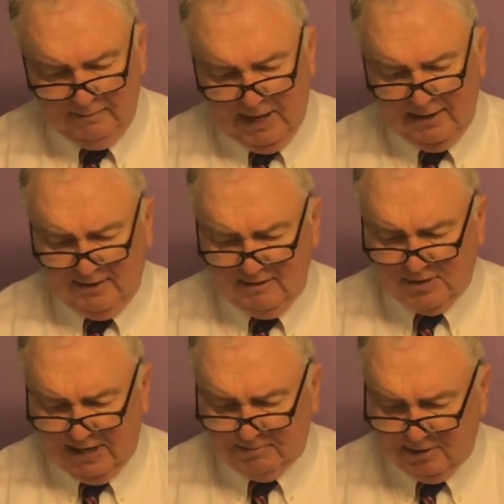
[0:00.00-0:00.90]
Matthew
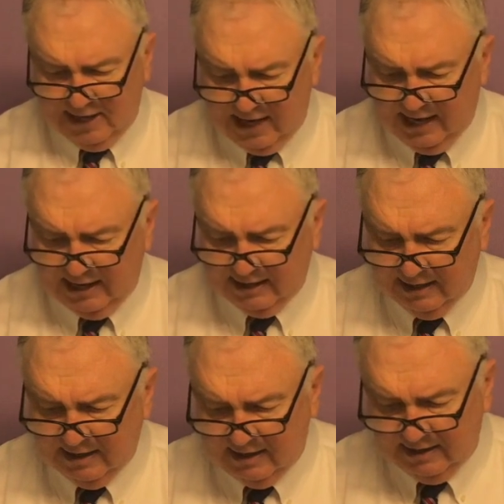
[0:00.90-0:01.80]
chapter 9,
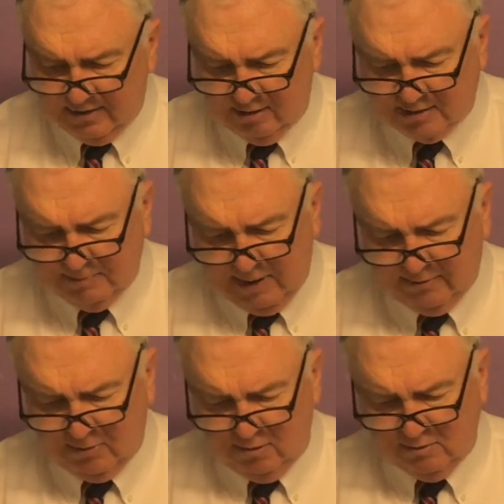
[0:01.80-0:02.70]
it talks
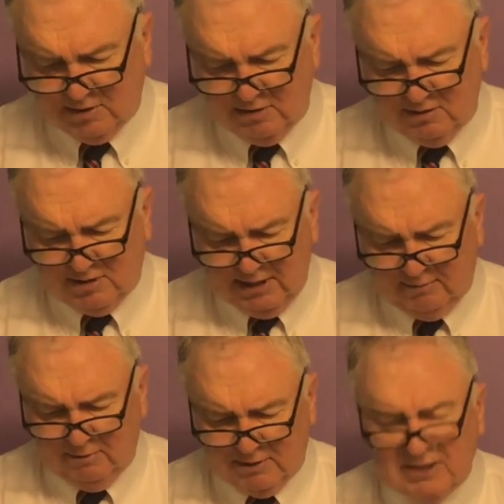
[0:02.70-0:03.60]
about those that are sick
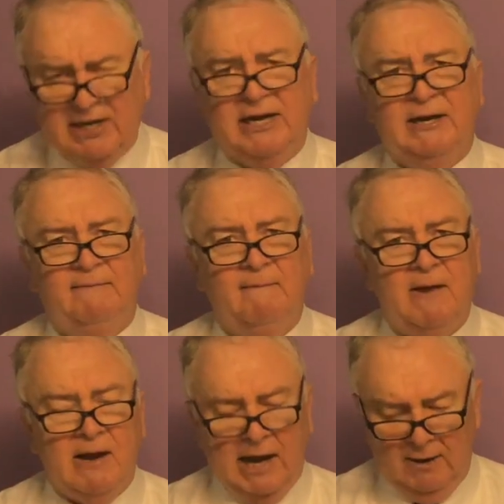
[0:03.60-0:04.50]
with sin,
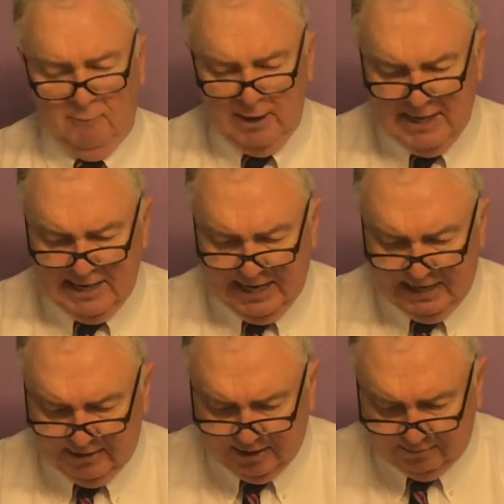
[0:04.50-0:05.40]
and we need to